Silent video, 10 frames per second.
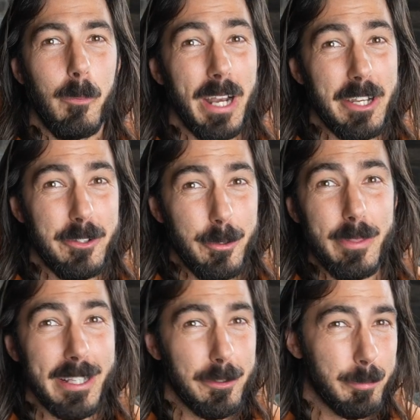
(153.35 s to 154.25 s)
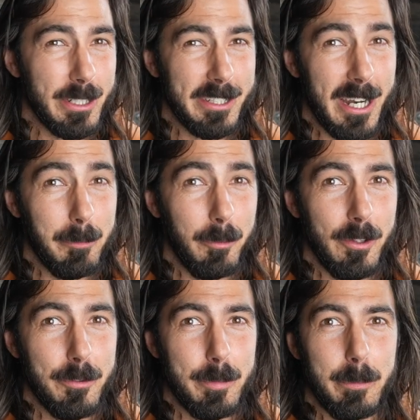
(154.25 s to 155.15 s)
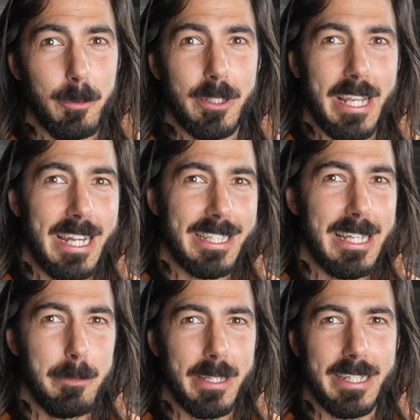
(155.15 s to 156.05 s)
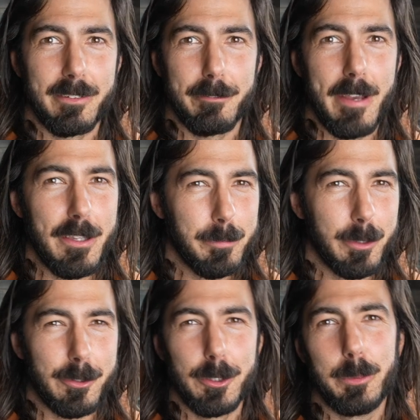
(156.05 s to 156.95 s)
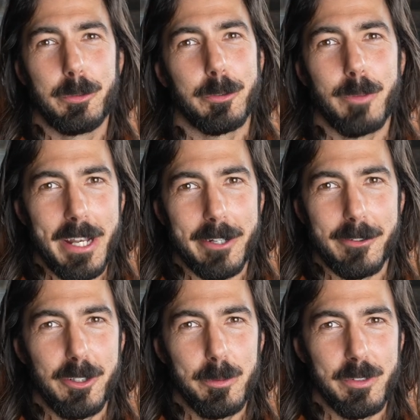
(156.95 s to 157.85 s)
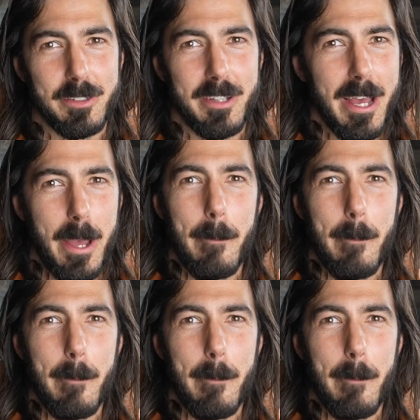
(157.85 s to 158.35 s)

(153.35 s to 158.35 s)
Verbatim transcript: But what I do think is pretty terrible is people gatekeeping in Facebook groups or Reddit groups and